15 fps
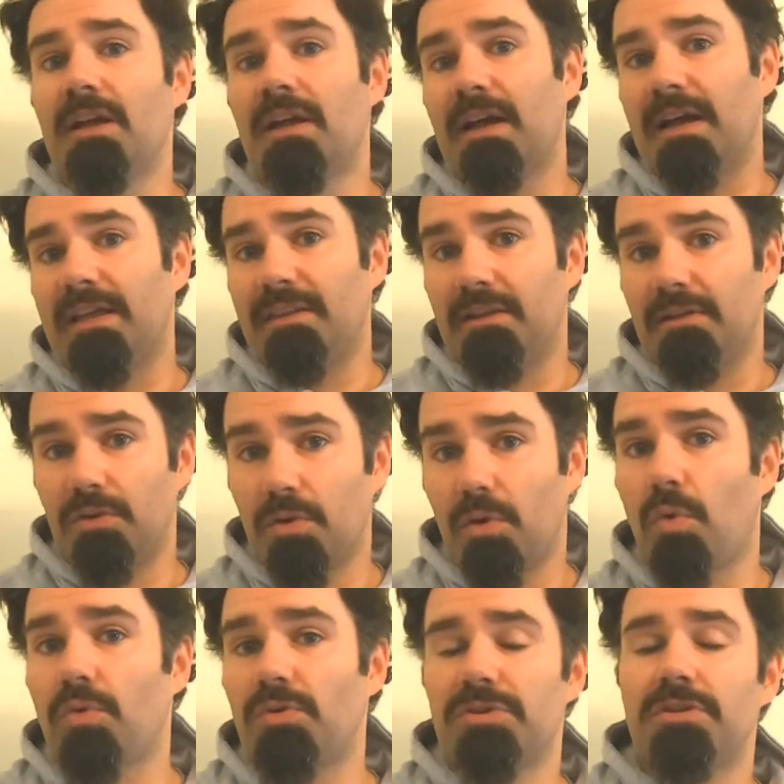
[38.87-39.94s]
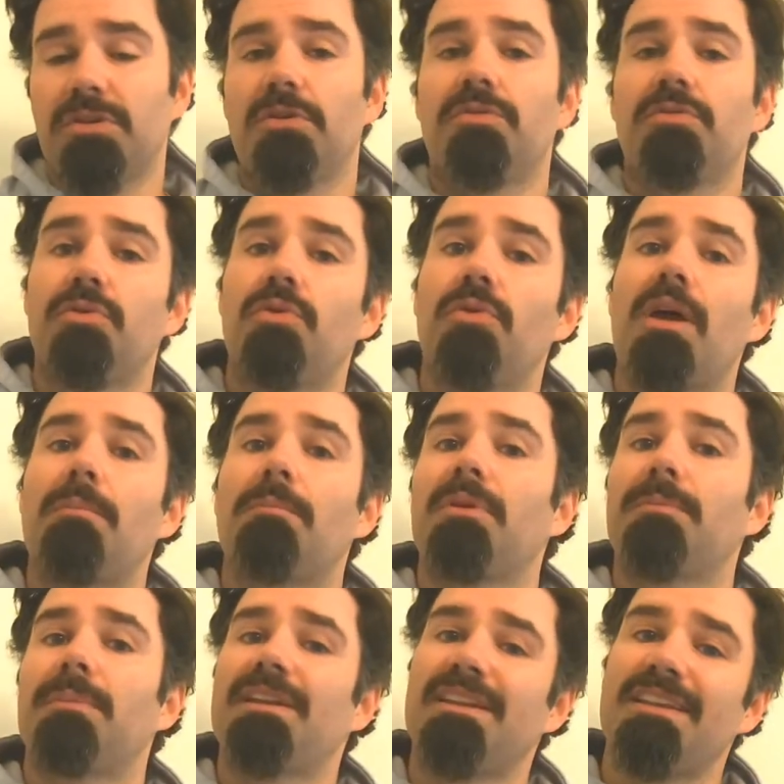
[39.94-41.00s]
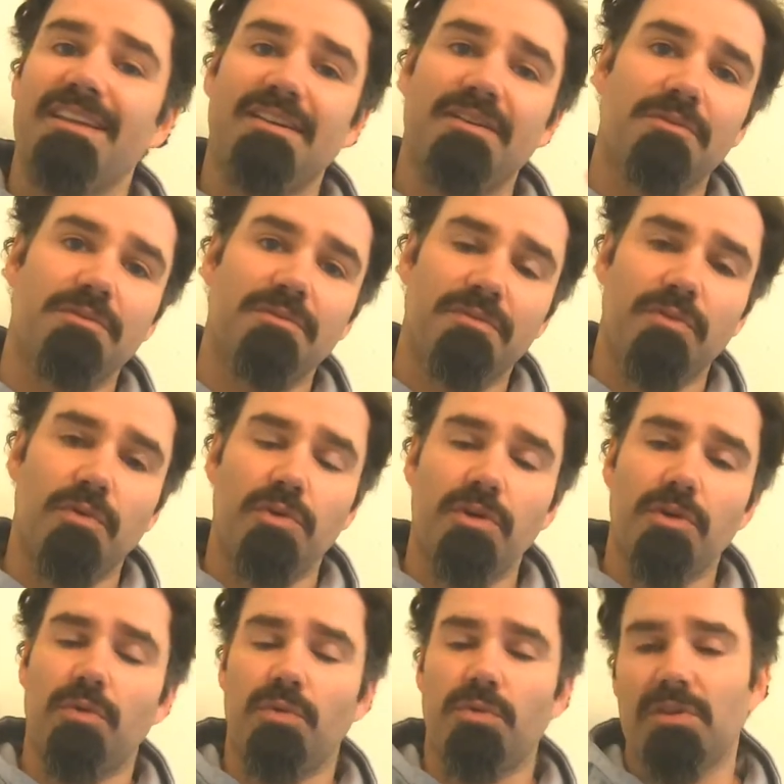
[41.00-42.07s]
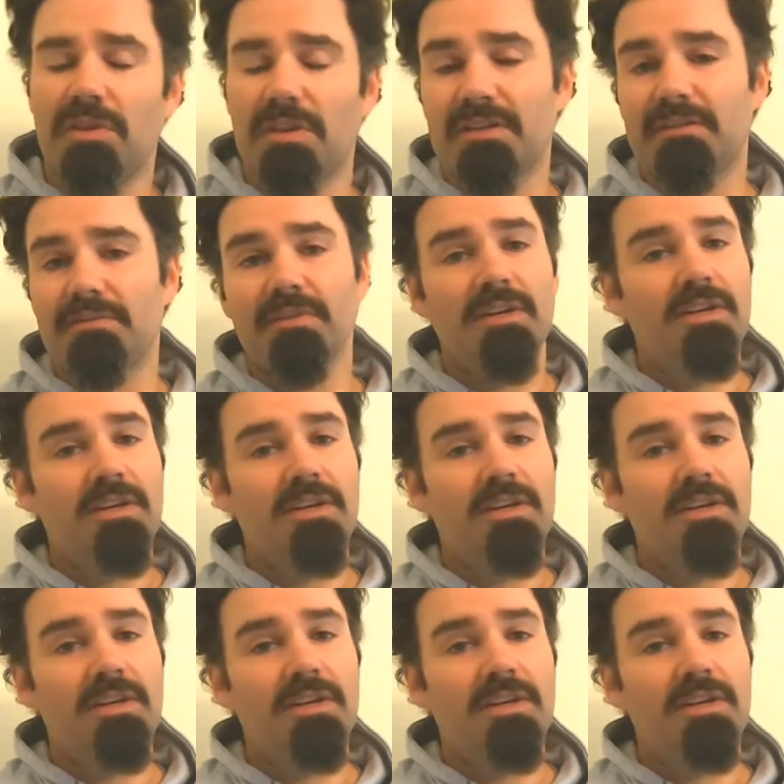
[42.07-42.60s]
and then coaching you through implementing it for your own life.